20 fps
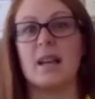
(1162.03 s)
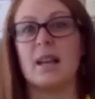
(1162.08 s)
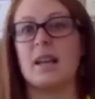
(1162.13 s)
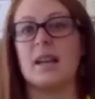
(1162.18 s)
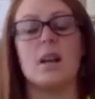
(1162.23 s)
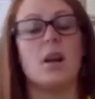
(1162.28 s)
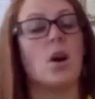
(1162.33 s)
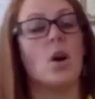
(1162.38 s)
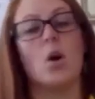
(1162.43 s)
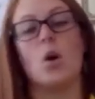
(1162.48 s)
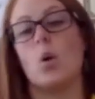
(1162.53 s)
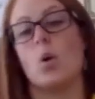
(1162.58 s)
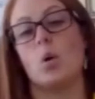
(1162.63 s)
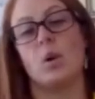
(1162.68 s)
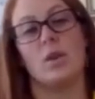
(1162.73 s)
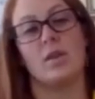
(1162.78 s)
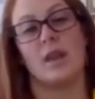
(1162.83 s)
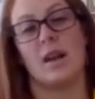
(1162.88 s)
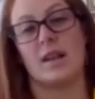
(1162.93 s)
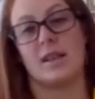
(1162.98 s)
telly,
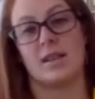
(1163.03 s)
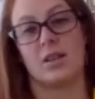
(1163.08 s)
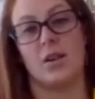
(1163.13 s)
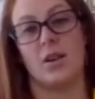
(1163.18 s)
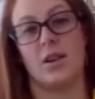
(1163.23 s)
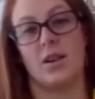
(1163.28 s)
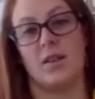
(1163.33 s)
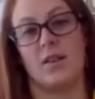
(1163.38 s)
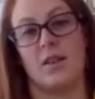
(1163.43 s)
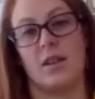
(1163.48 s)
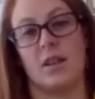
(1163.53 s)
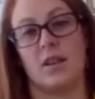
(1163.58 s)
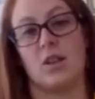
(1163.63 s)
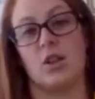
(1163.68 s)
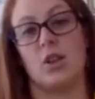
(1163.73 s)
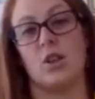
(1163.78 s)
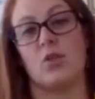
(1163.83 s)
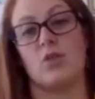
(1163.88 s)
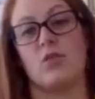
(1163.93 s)
all of that side of things.